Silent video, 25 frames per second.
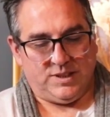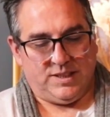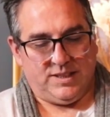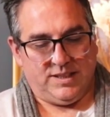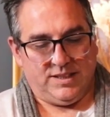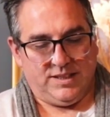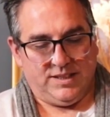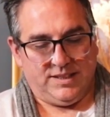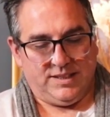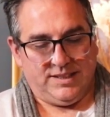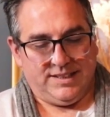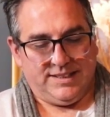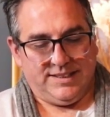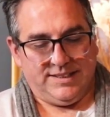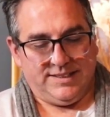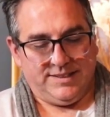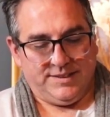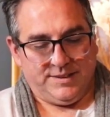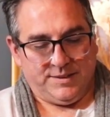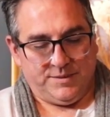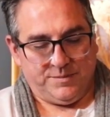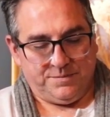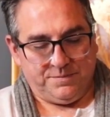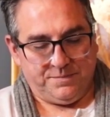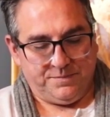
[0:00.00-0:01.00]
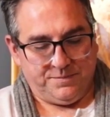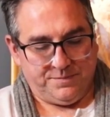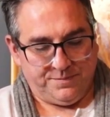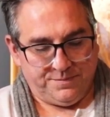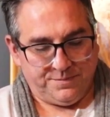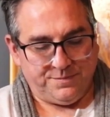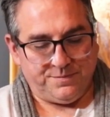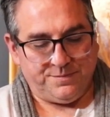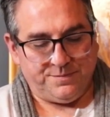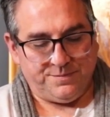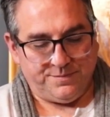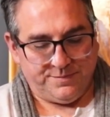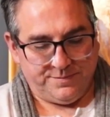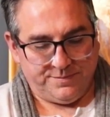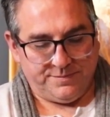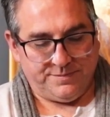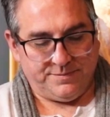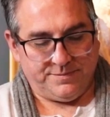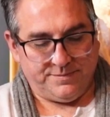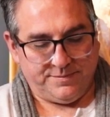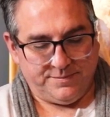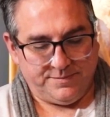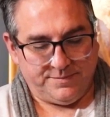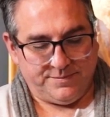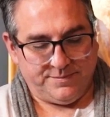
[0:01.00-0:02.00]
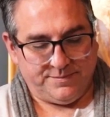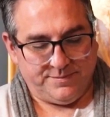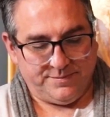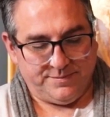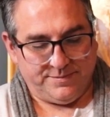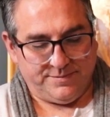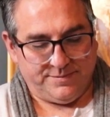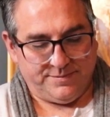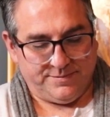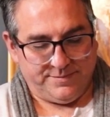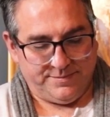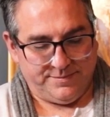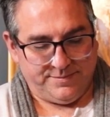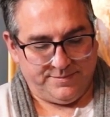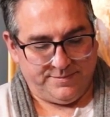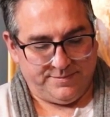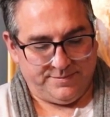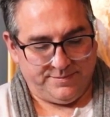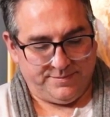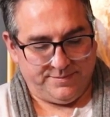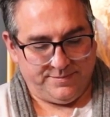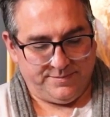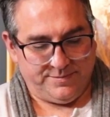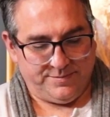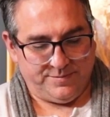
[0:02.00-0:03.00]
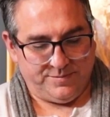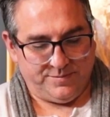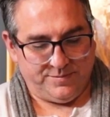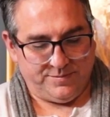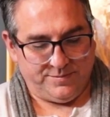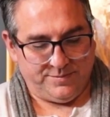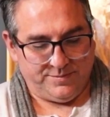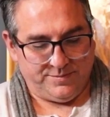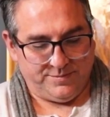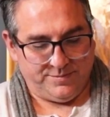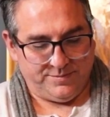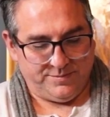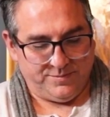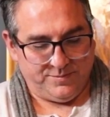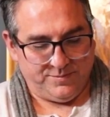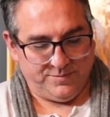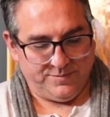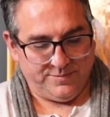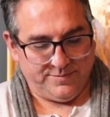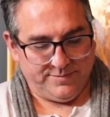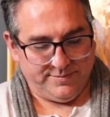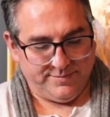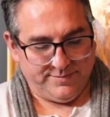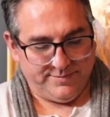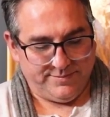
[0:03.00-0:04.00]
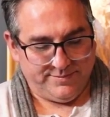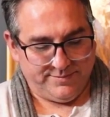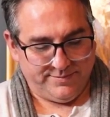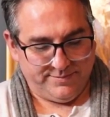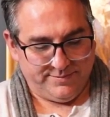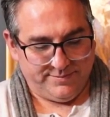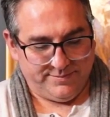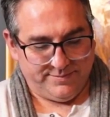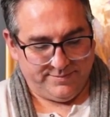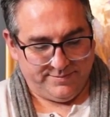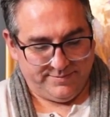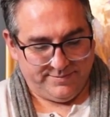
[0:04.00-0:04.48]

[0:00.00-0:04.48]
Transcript: (silent)